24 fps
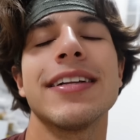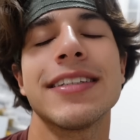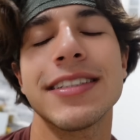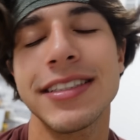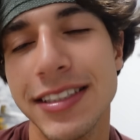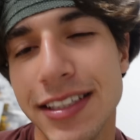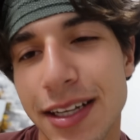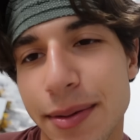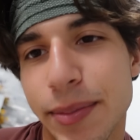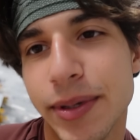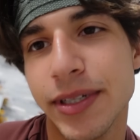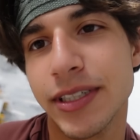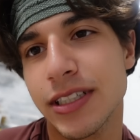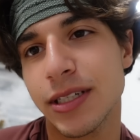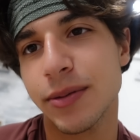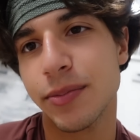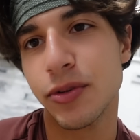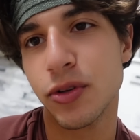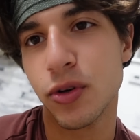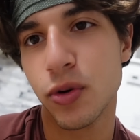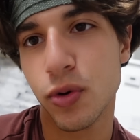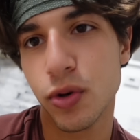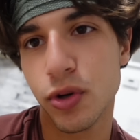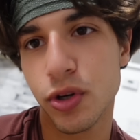It's because I messed up
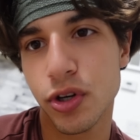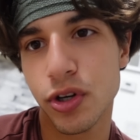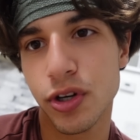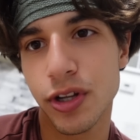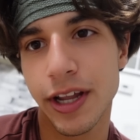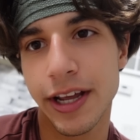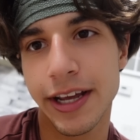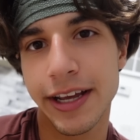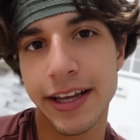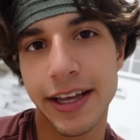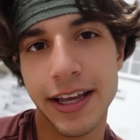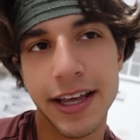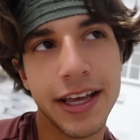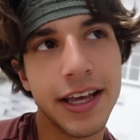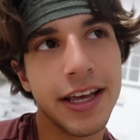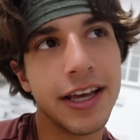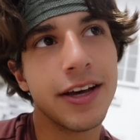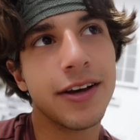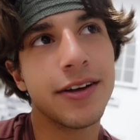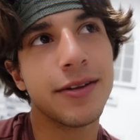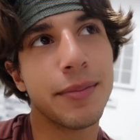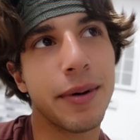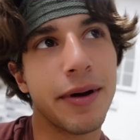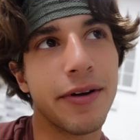an order, like
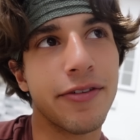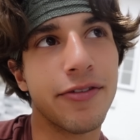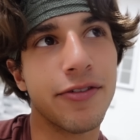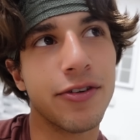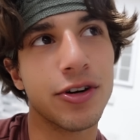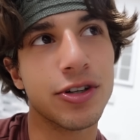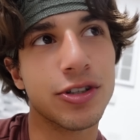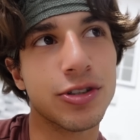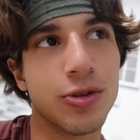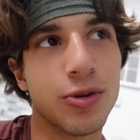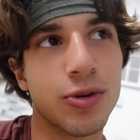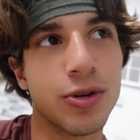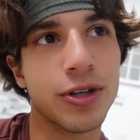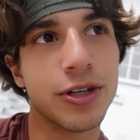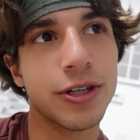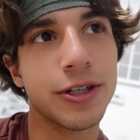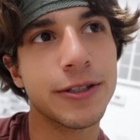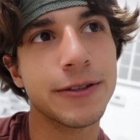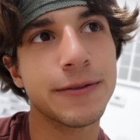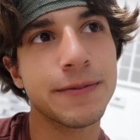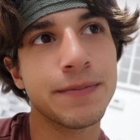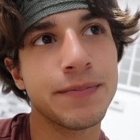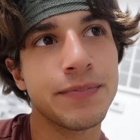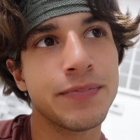my first
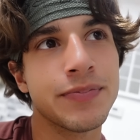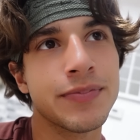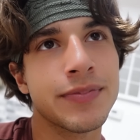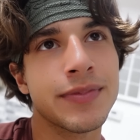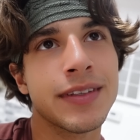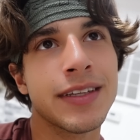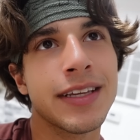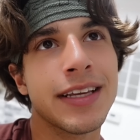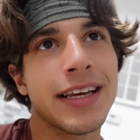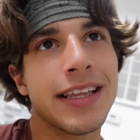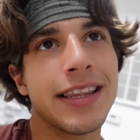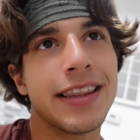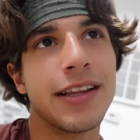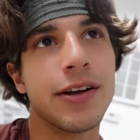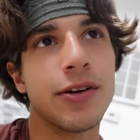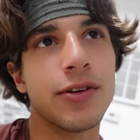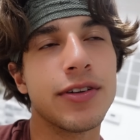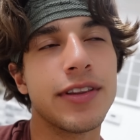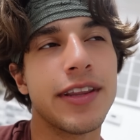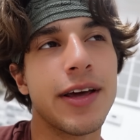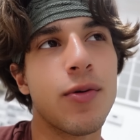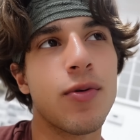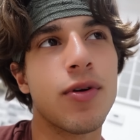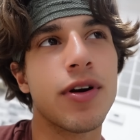order.
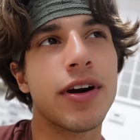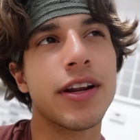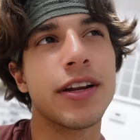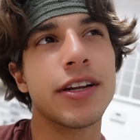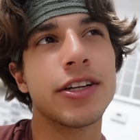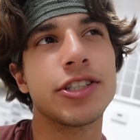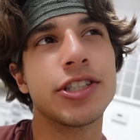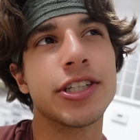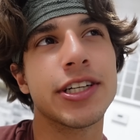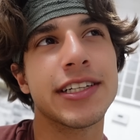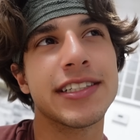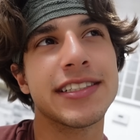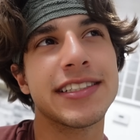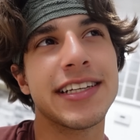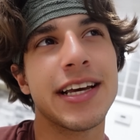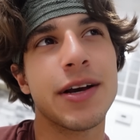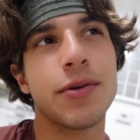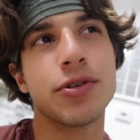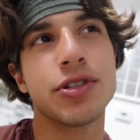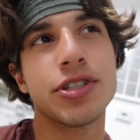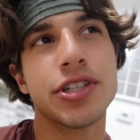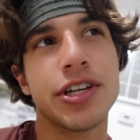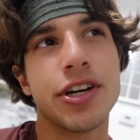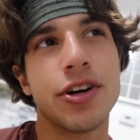They wanted a chicken
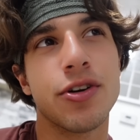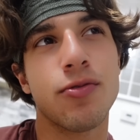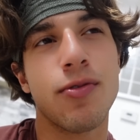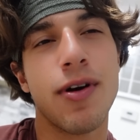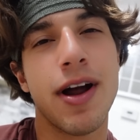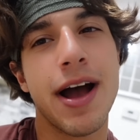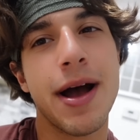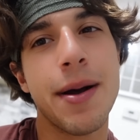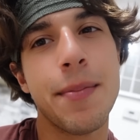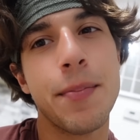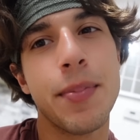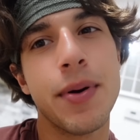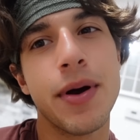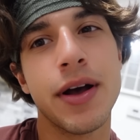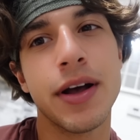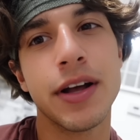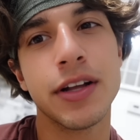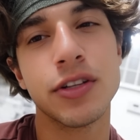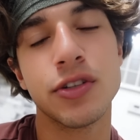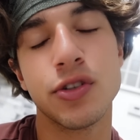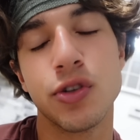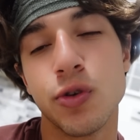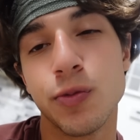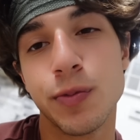sandwich in a wrap,
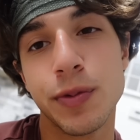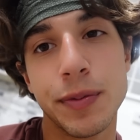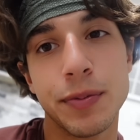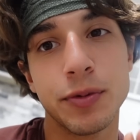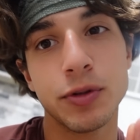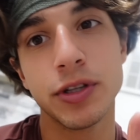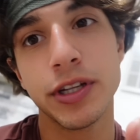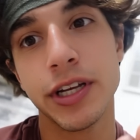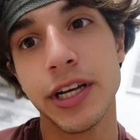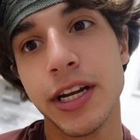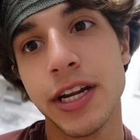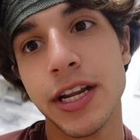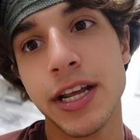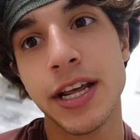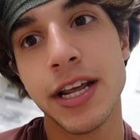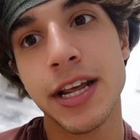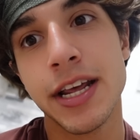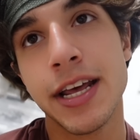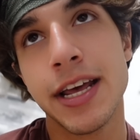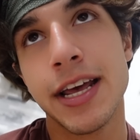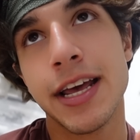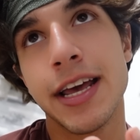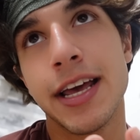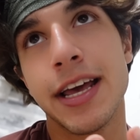two people did,
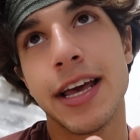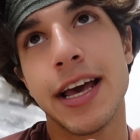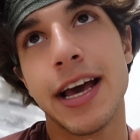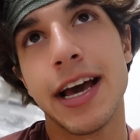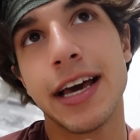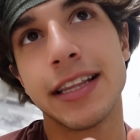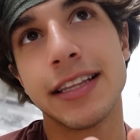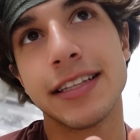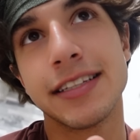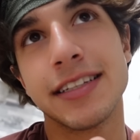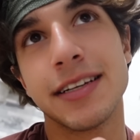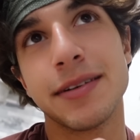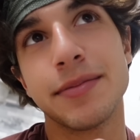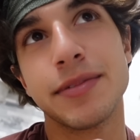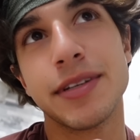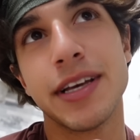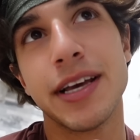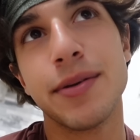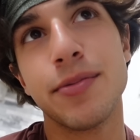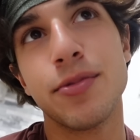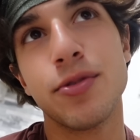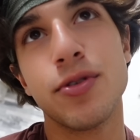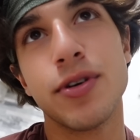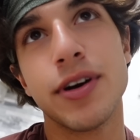at the same
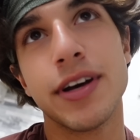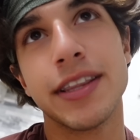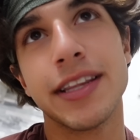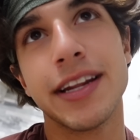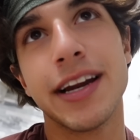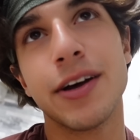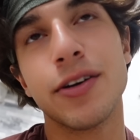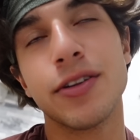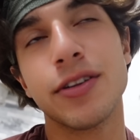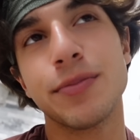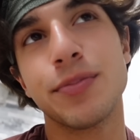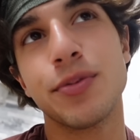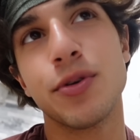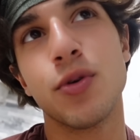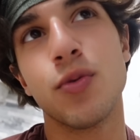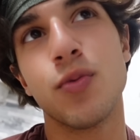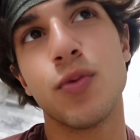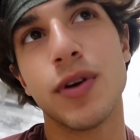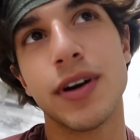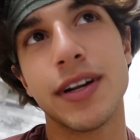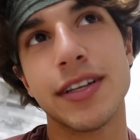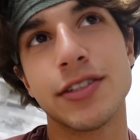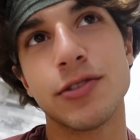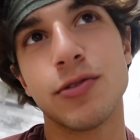table, and then I only put
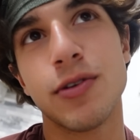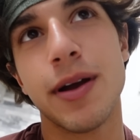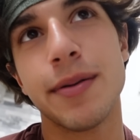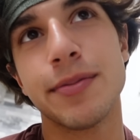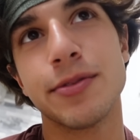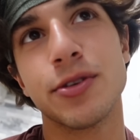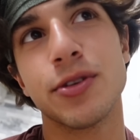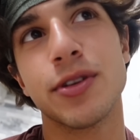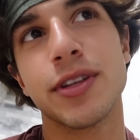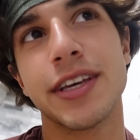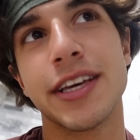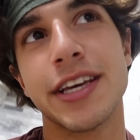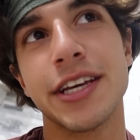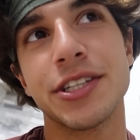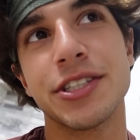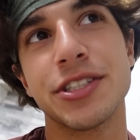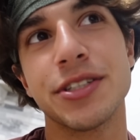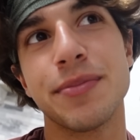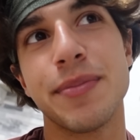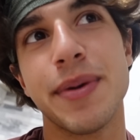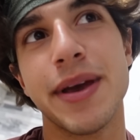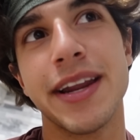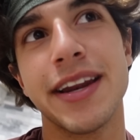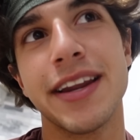one as a wrap, so the
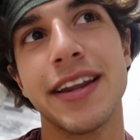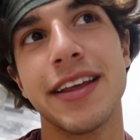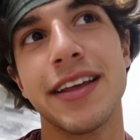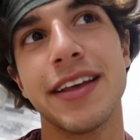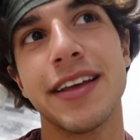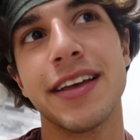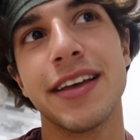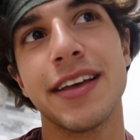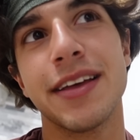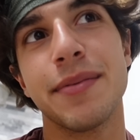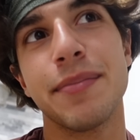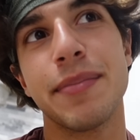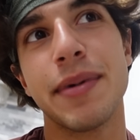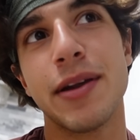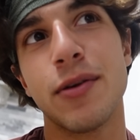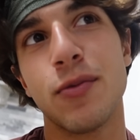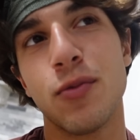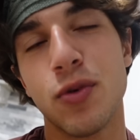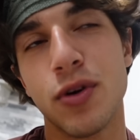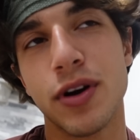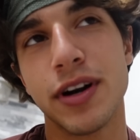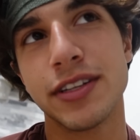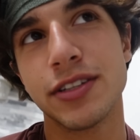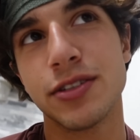kitchen made
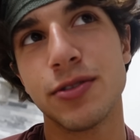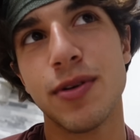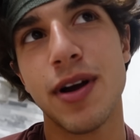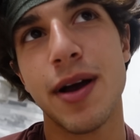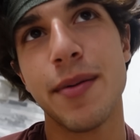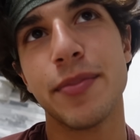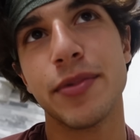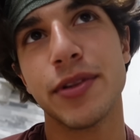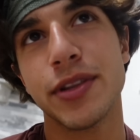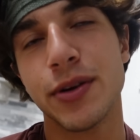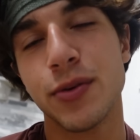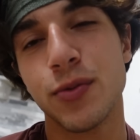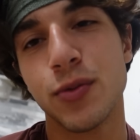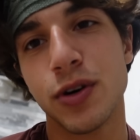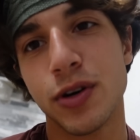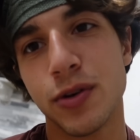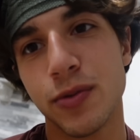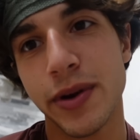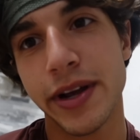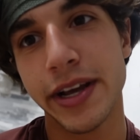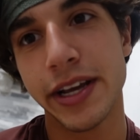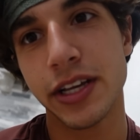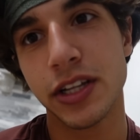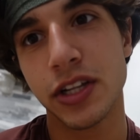one as a wrap and then
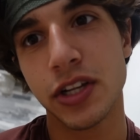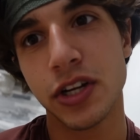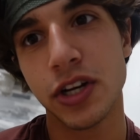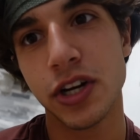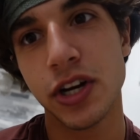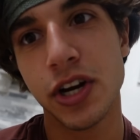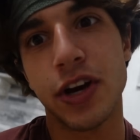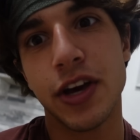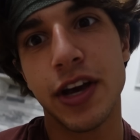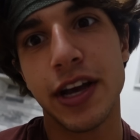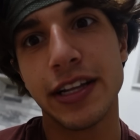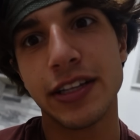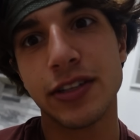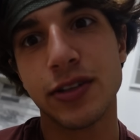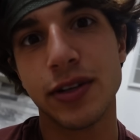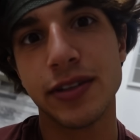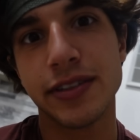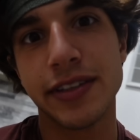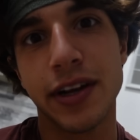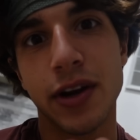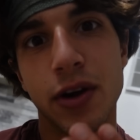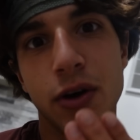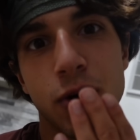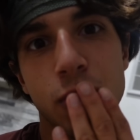one regular. And so I
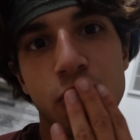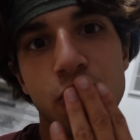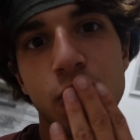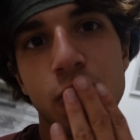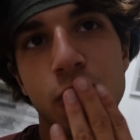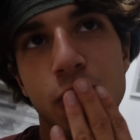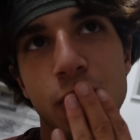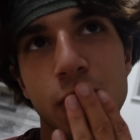was like, oh,